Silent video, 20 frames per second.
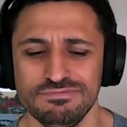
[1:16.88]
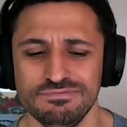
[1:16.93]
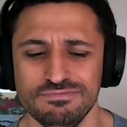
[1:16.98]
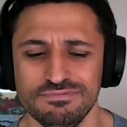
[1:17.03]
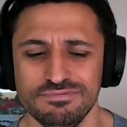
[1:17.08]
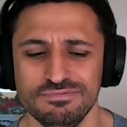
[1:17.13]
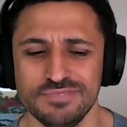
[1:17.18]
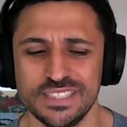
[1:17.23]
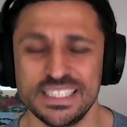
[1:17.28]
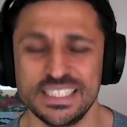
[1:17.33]

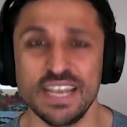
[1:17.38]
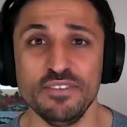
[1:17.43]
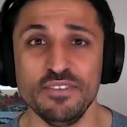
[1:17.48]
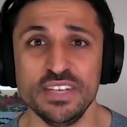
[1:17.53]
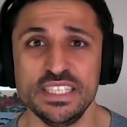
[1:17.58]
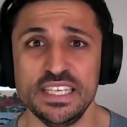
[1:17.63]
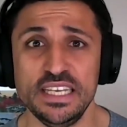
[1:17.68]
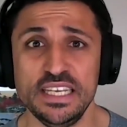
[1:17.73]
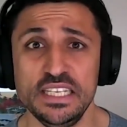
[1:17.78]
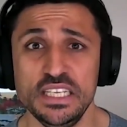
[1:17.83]

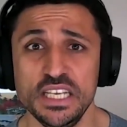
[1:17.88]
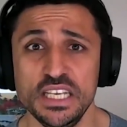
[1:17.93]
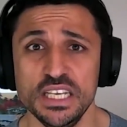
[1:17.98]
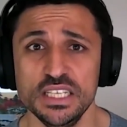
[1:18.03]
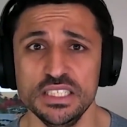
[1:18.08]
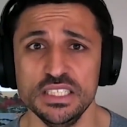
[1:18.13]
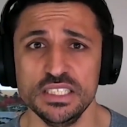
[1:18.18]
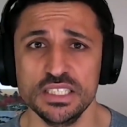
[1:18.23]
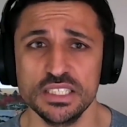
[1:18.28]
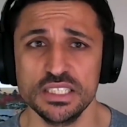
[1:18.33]
17
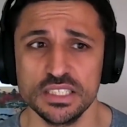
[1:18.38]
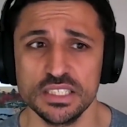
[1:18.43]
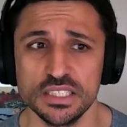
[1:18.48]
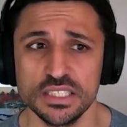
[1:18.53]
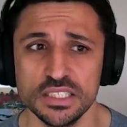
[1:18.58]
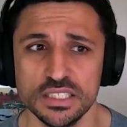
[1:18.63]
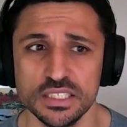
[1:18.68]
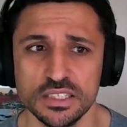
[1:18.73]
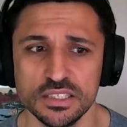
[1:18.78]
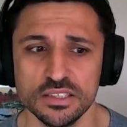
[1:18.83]
years,
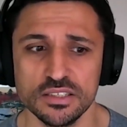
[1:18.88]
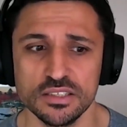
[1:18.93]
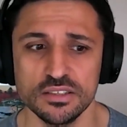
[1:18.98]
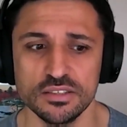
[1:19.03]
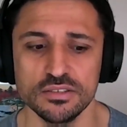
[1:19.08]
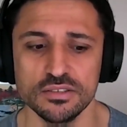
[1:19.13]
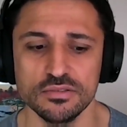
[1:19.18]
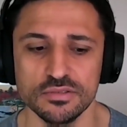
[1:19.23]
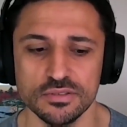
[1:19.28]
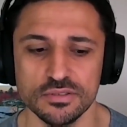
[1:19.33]

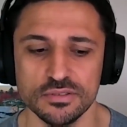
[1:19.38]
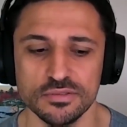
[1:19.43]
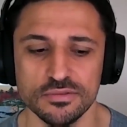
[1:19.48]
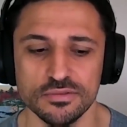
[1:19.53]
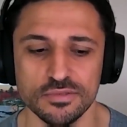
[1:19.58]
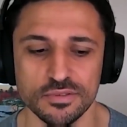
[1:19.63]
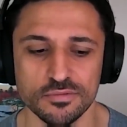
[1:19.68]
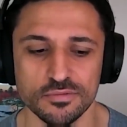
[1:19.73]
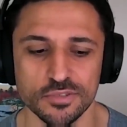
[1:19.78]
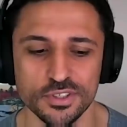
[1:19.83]

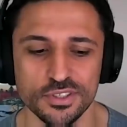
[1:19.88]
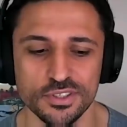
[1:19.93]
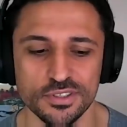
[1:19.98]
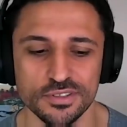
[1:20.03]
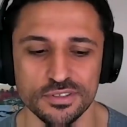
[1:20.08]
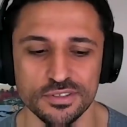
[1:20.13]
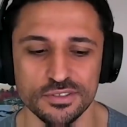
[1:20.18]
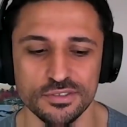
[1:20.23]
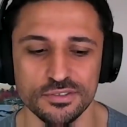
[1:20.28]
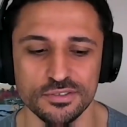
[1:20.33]
what's
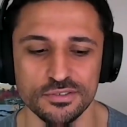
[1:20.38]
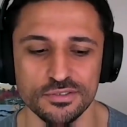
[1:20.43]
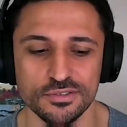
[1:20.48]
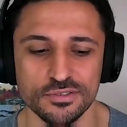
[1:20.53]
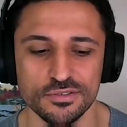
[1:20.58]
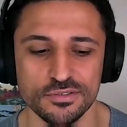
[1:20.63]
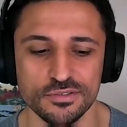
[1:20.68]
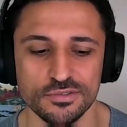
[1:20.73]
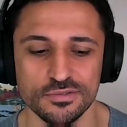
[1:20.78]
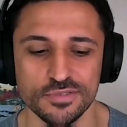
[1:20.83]

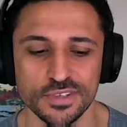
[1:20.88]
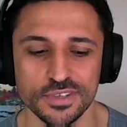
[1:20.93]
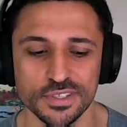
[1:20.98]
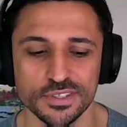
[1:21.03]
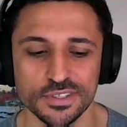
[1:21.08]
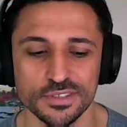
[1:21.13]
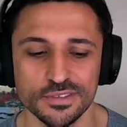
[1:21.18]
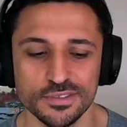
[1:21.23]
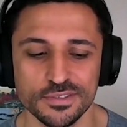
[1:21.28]
2000?